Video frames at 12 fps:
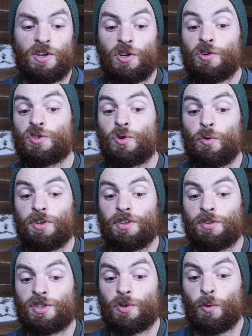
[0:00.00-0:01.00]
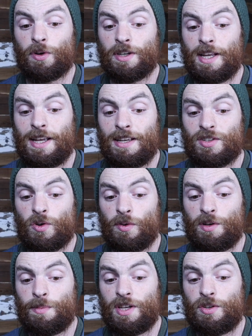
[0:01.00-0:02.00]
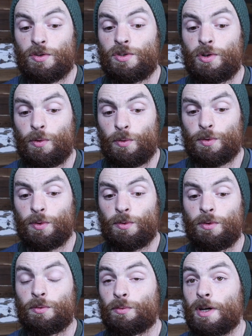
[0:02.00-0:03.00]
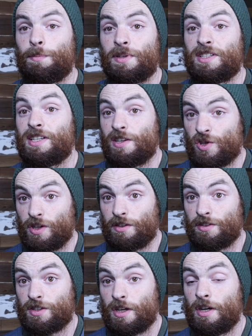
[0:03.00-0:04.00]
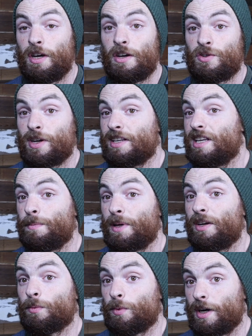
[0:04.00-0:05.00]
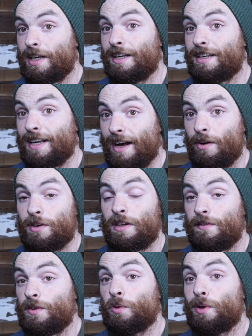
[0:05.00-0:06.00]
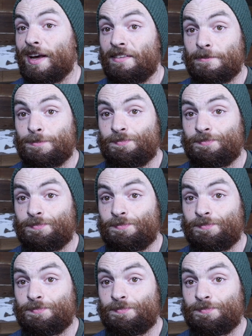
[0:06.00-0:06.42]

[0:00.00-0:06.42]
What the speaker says: Your score today is going to be your total repetitions. Try to keep a running count if you can.